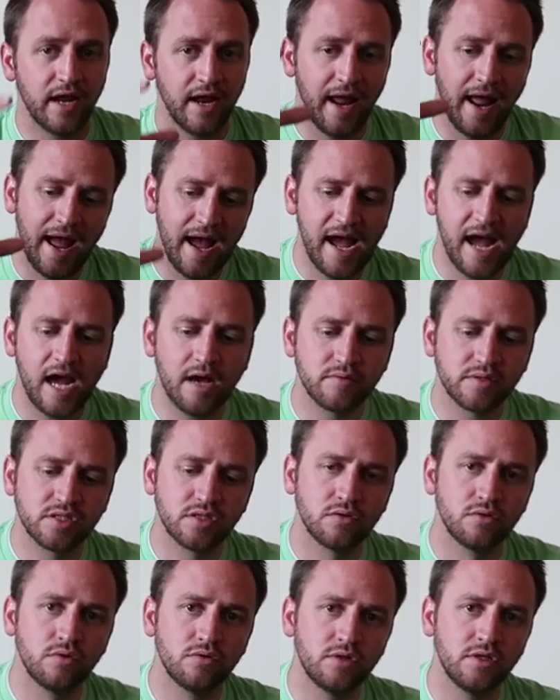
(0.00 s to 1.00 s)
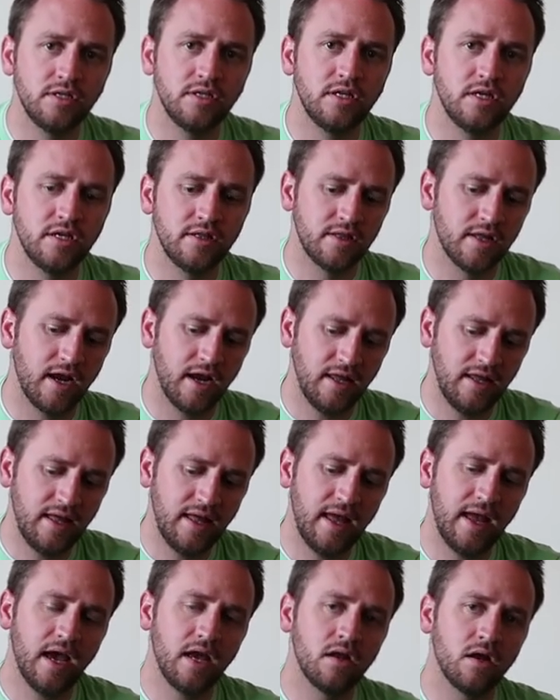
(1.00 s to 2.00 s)
that I absolutely need that I
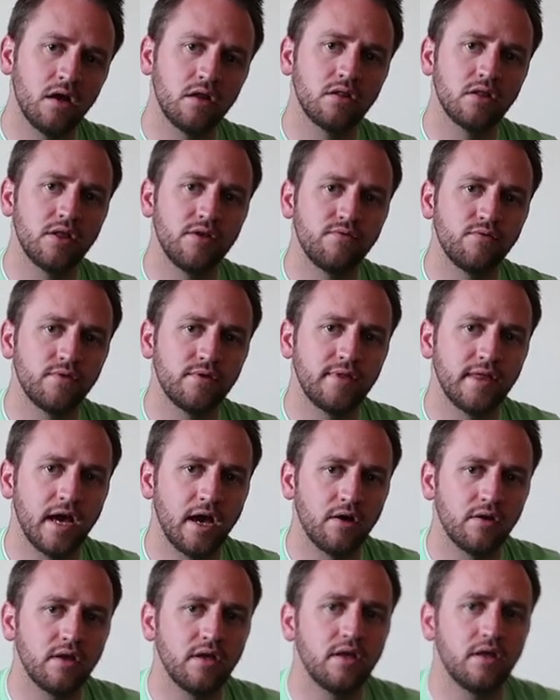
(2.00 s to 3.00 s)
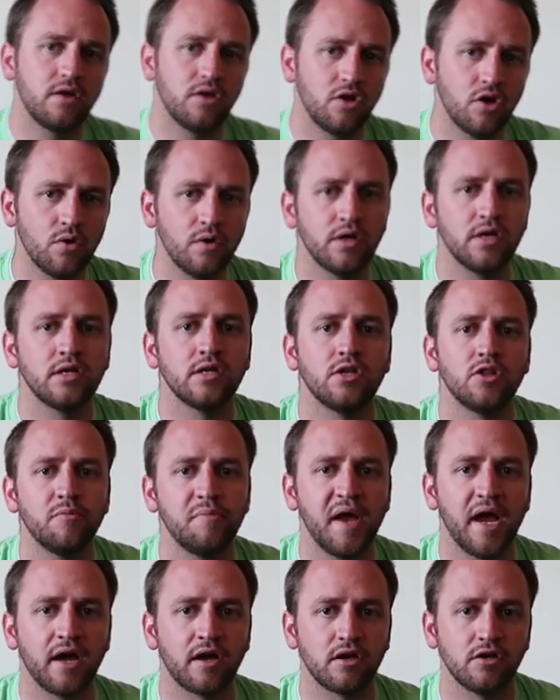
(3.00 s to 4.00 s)
cannot live without going into the
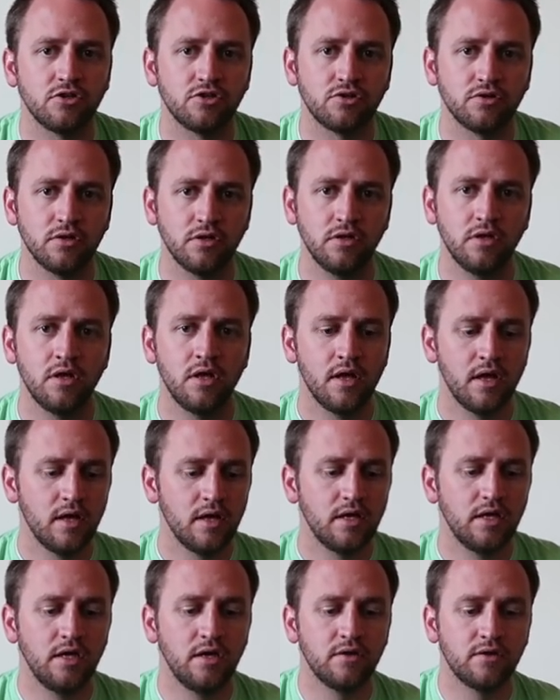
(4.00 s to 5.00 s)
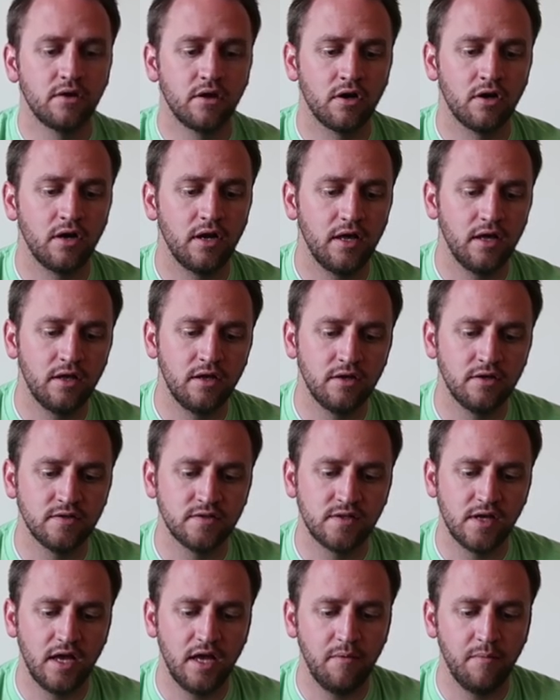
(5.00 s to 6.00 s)
backcountry? Either it
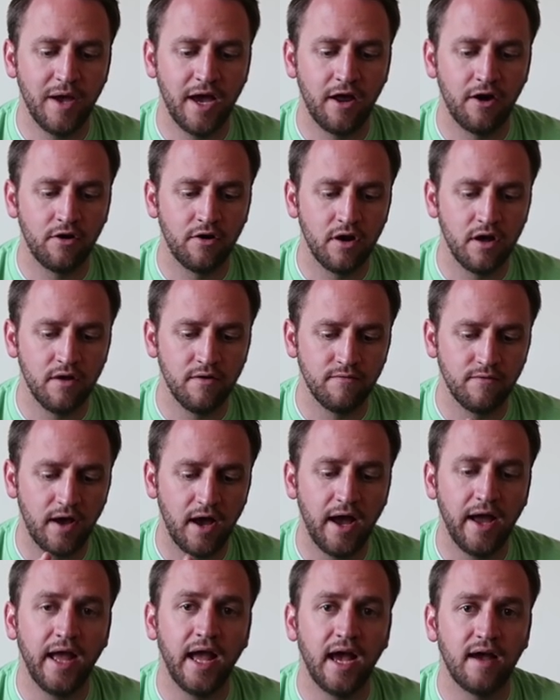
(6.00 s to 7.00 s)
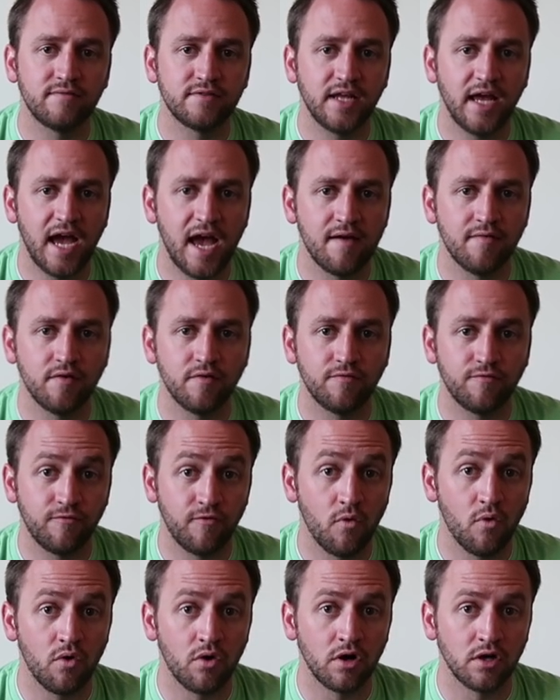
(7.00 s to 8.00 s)
is a matter of, I have to have it
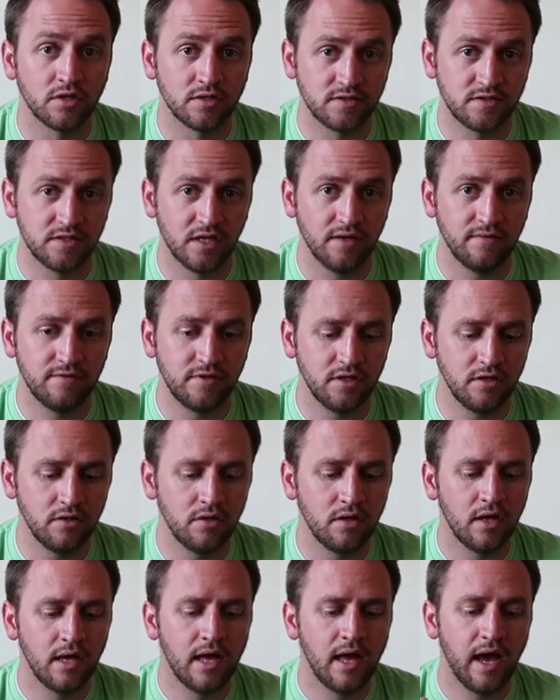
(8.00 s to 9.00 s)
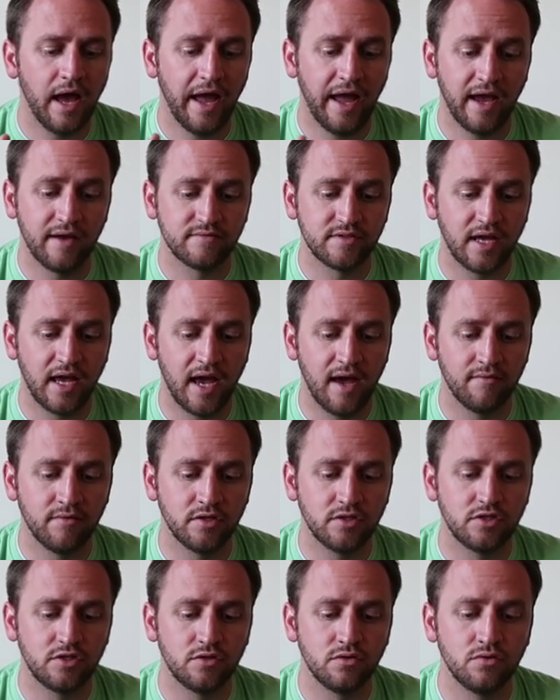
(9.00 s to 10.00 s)
for safety, I have to have
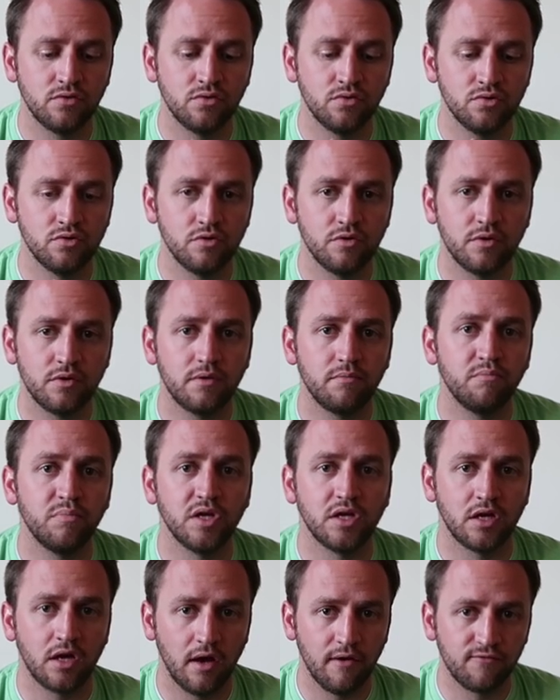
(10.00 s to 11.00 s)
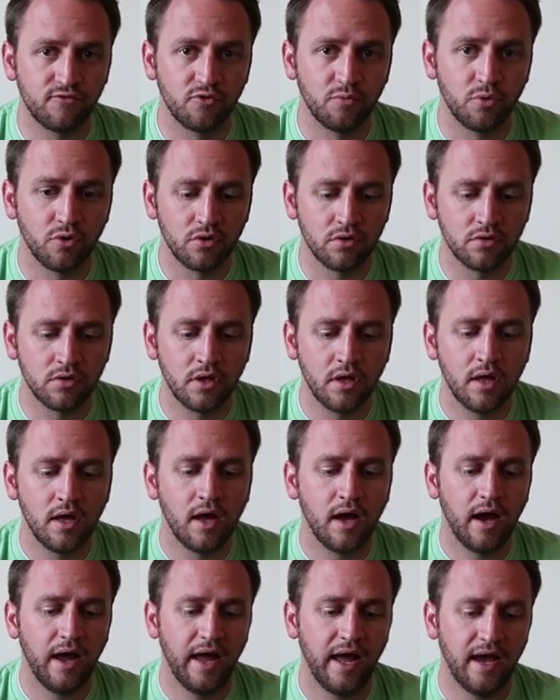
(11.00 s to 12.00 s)
it to be comfortable,
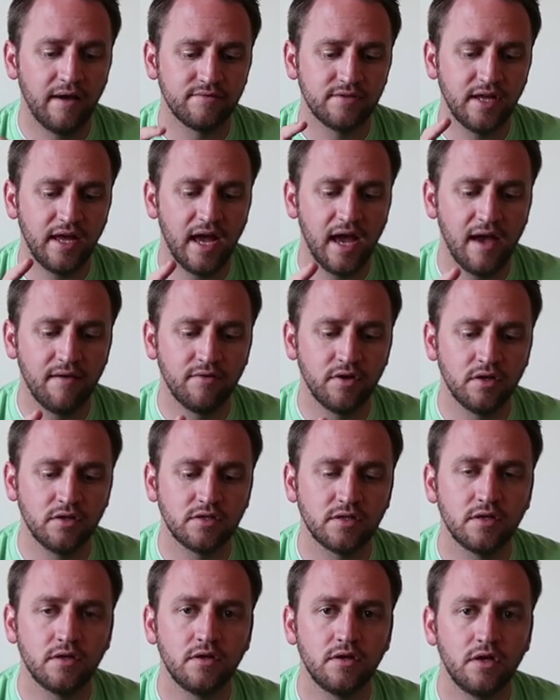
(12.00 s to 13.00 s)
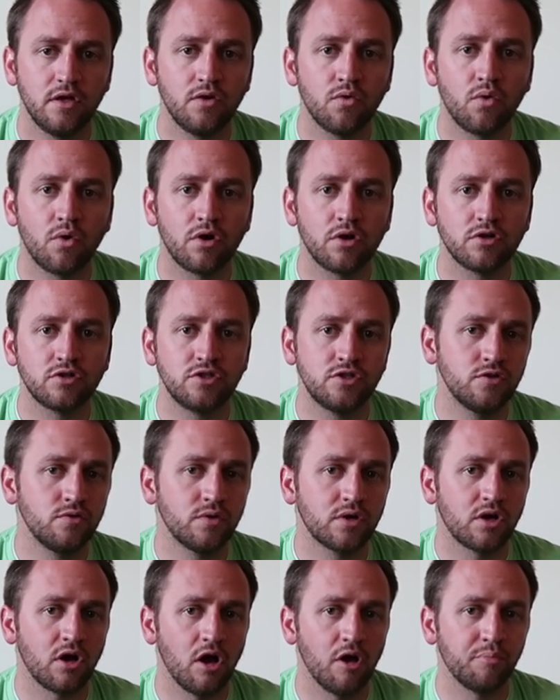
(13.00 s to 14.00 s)
I have to have it in order
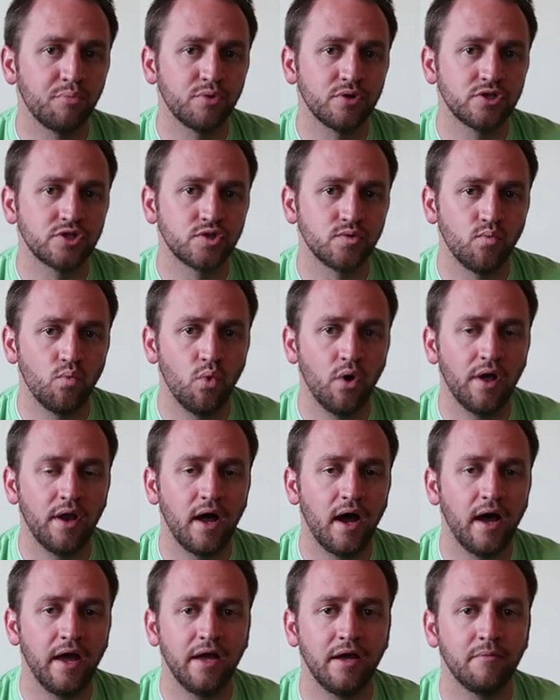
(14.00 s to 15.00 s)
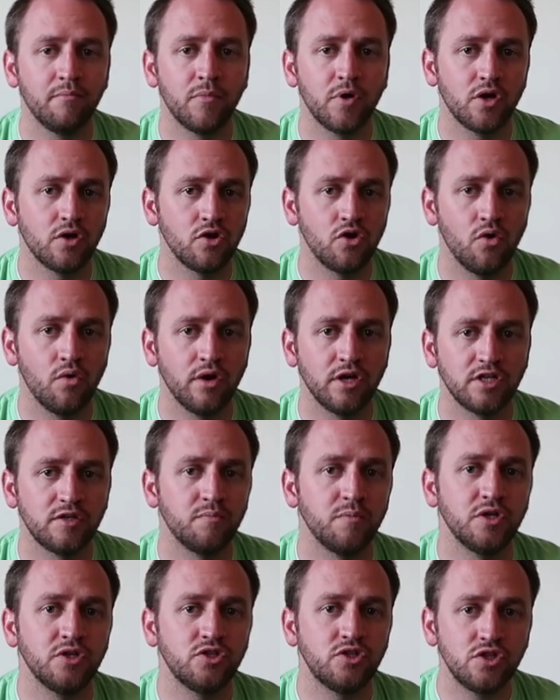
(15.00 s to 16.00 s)
to accomplish what I am going
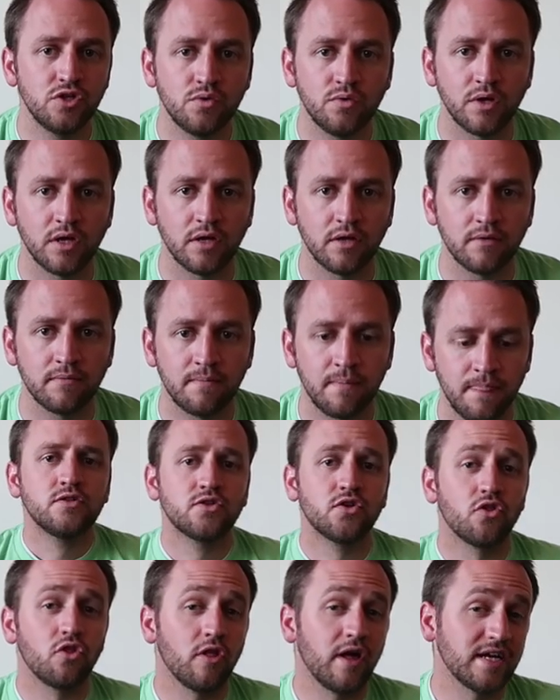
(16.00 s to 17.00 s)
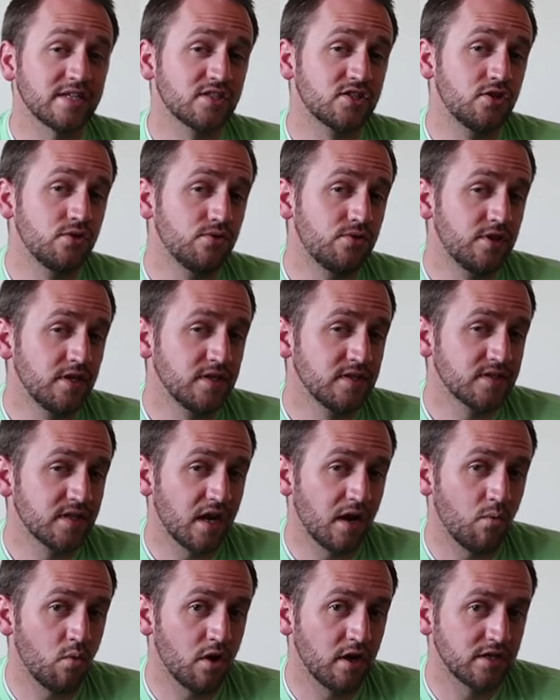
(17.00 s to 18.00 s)
to be doing. So the last two things
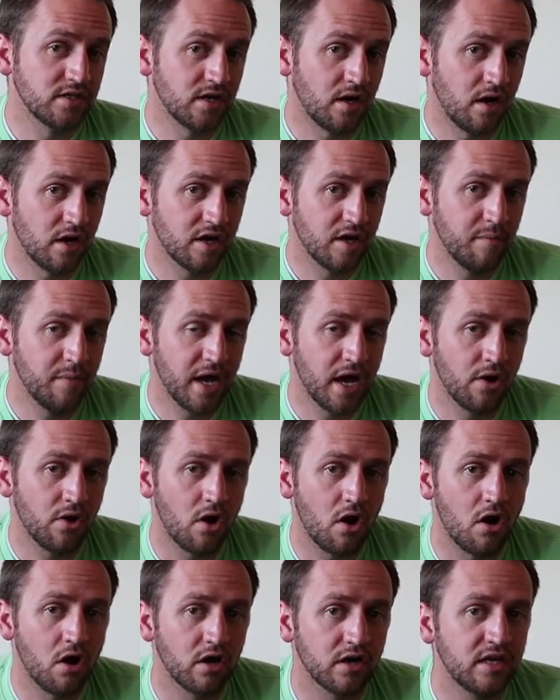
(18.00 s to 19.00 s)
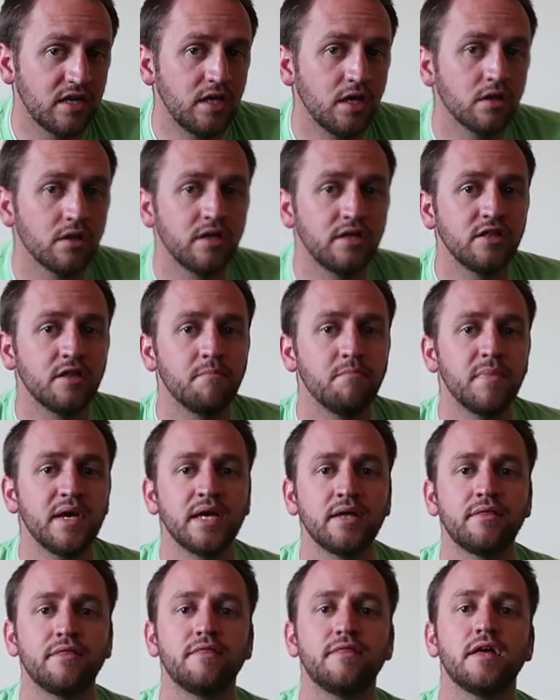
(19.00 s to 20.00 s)
that I want to talk about are killing the
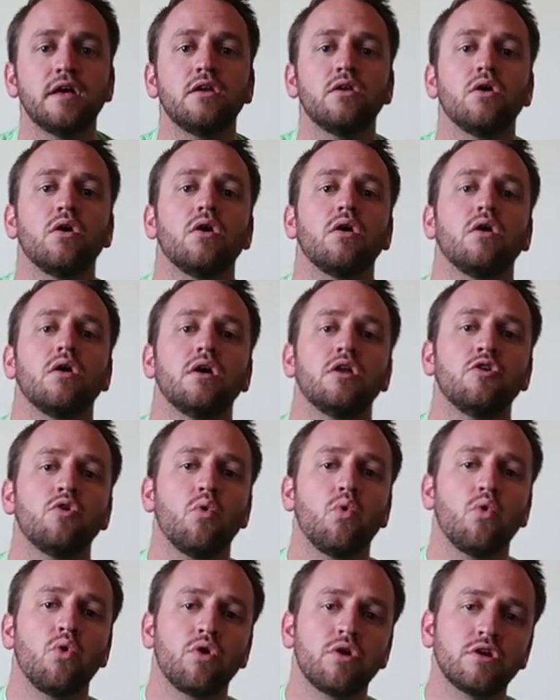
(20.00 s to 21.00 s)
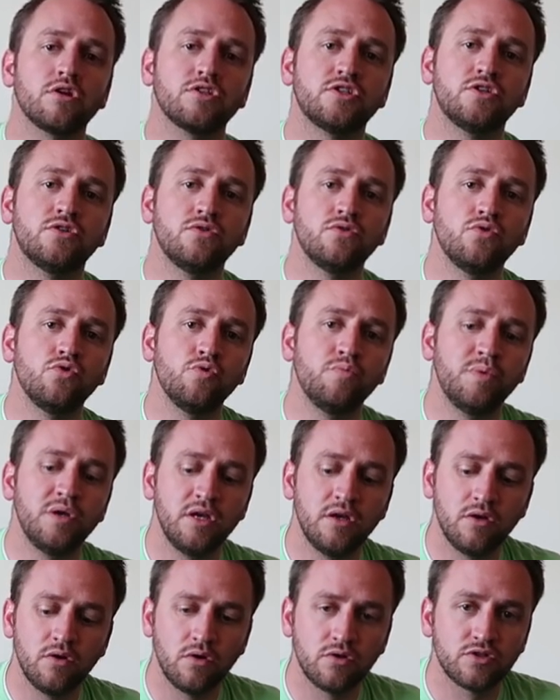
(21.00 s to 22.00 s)
myth that in order to
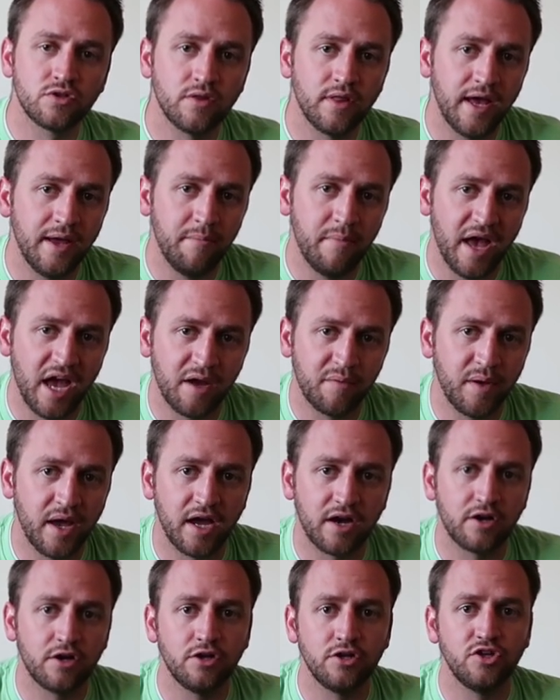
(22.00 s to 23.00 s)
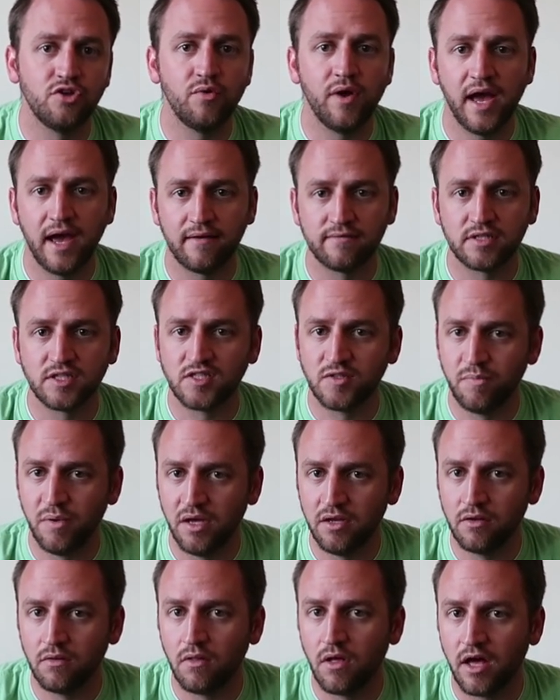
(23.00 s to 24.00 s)
be an ultralight backpacker, you have to
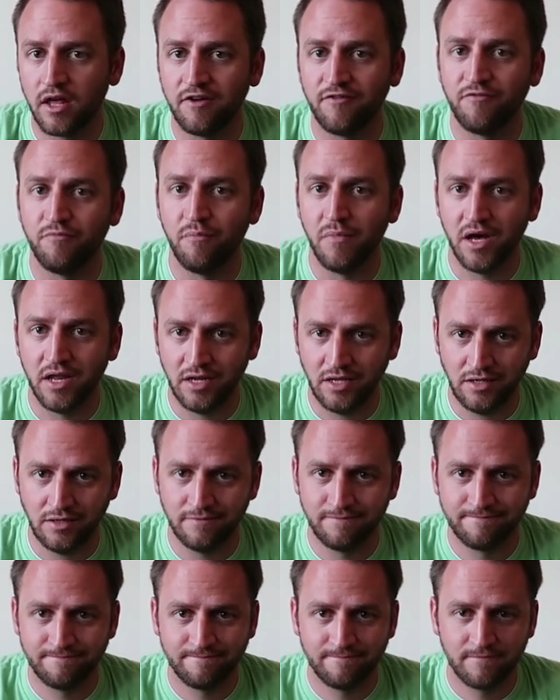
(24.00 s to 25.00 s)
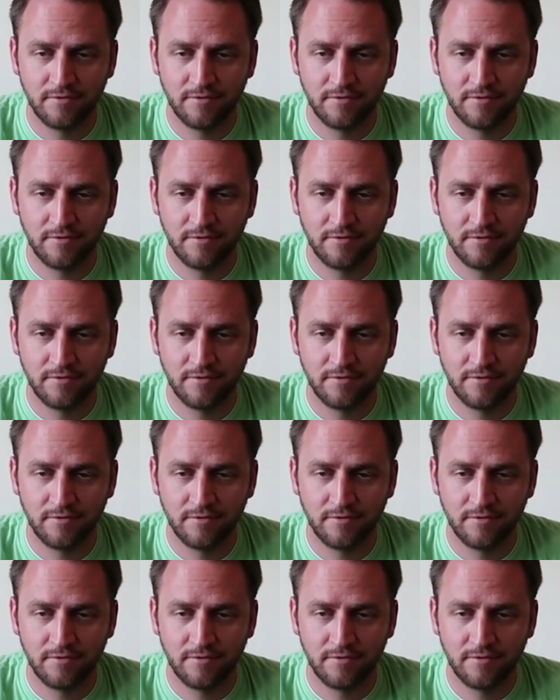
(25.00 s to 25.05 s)
spend a lot of money,